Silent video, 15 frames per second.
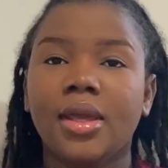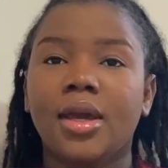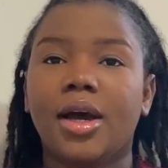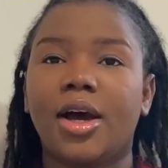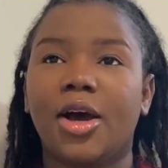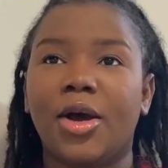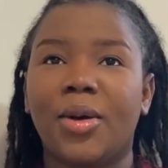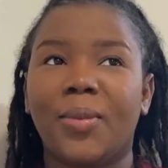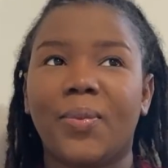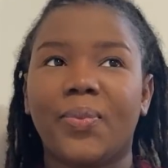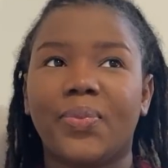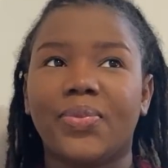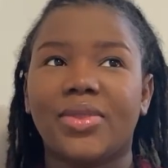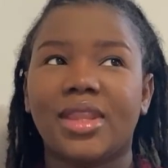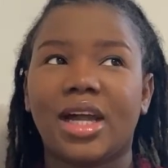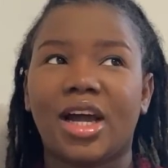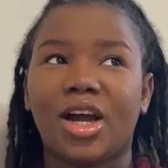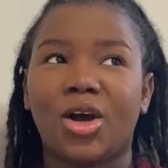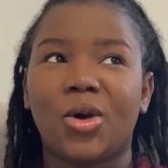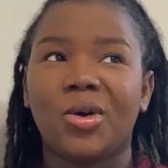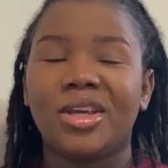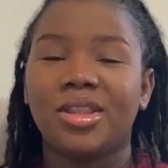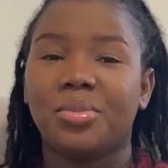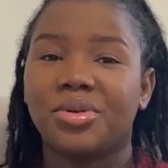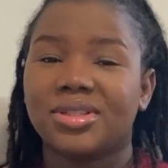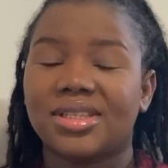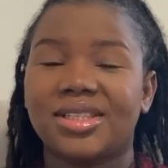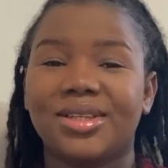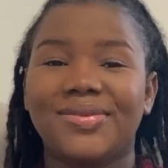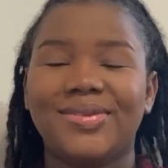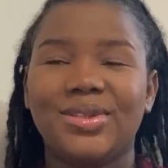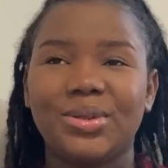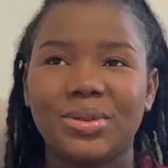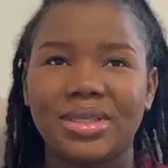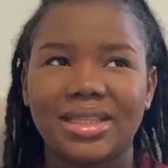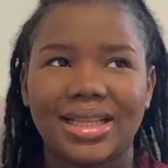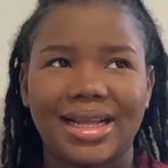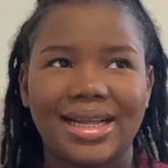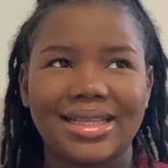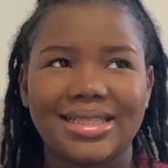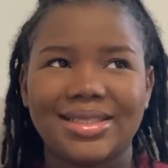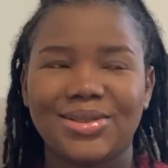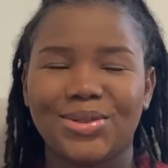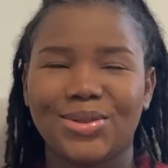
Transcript: Now, in the process of doing that,